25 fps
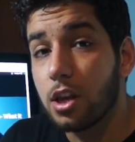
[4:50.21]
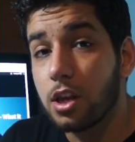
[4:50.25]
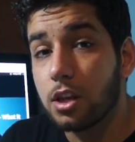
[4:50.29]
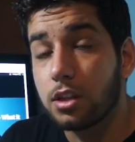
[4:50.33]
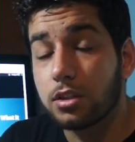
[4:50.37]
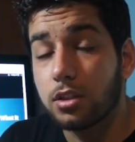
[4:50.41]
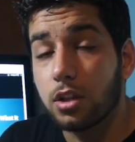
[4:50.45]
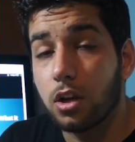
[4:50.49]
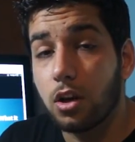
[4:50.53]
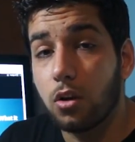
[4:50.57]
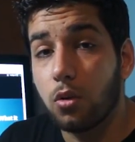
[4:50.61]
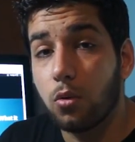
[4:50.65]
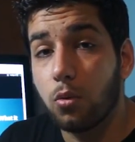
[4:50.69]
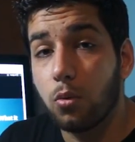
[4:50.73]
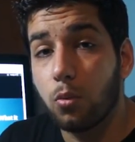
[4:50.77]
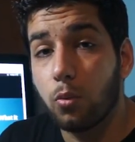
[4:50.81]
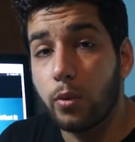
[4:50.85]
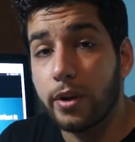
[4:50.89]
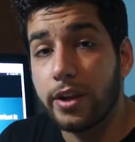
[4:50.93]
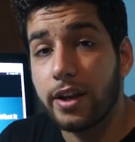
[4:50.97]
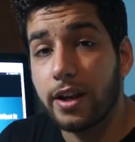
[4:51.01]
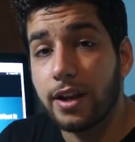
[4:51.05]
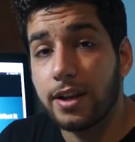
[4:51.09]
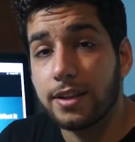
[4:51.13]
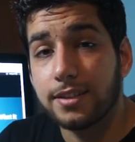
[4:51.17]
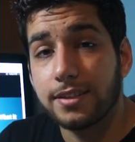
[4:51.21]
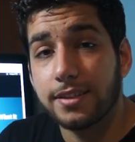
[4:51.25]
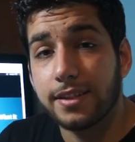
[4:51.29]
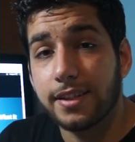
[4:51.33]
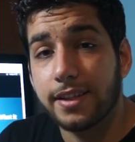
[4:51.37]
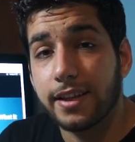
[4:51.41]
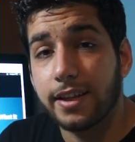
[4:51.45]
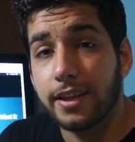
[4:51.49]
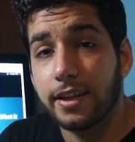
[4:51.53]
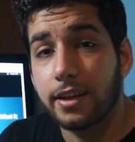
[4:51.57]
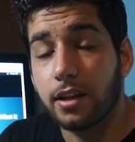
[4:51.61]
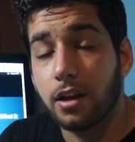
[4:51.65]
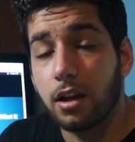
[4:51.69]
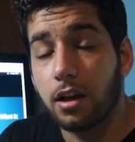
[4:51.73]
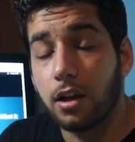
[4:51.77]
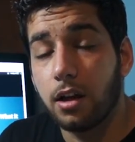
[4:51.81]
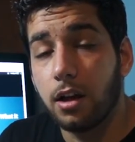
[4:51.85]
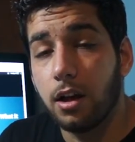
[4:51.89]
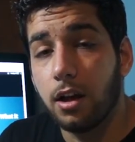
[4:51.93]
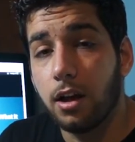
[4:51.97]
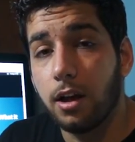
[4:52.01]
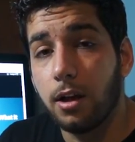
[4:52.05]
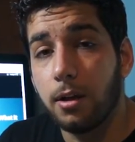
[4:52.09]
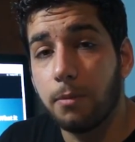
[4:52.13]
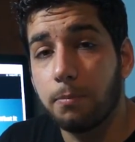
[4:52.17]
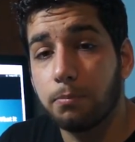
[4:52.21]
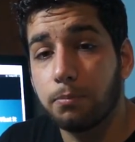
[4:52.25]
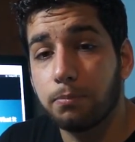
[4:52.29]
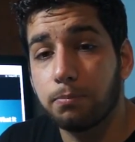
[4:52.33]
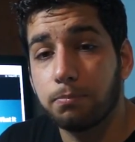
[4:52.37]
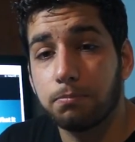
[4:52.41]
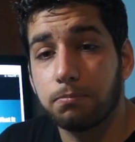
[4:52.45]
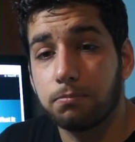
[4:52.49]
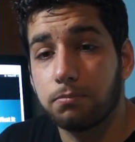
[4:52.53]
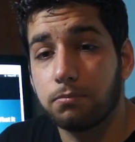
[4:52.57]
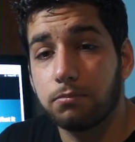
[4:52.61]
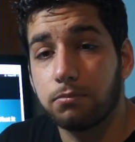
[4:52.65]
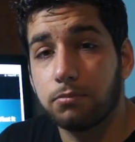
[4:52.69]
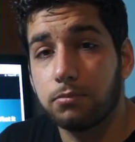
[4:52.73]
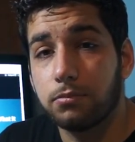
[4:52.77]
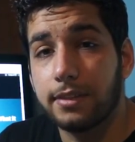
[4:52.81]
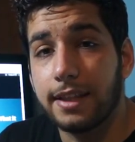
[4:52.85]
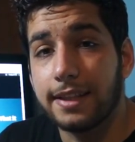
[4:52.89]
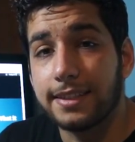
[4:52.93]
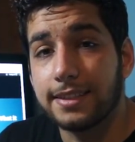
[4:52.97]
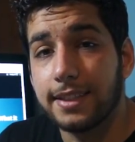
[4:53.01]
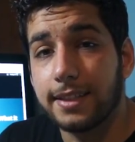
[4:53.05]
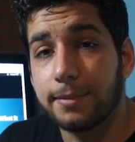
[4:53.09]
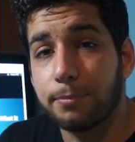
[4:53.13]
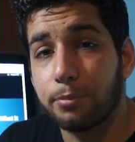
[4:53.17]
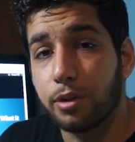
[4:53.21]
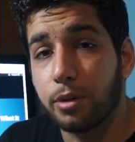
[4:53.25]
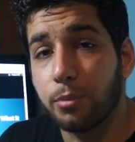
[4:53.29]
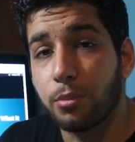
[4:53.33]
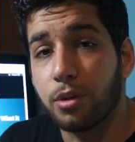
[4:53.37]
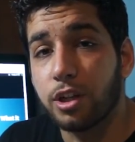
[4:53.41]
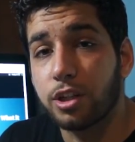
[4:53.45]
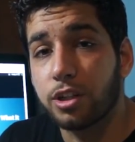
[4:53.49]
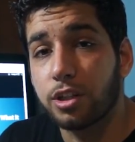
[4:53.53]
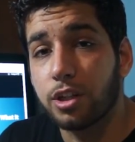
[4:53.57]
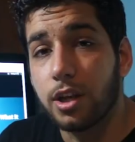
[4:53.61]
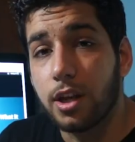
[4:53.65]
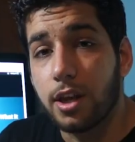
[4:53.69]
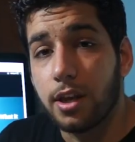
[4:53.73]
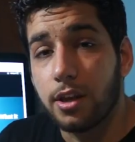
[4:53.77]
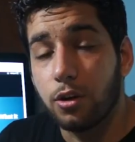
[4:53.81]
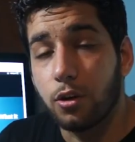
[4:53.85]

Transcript: So what do you guys think? That's it pretty much.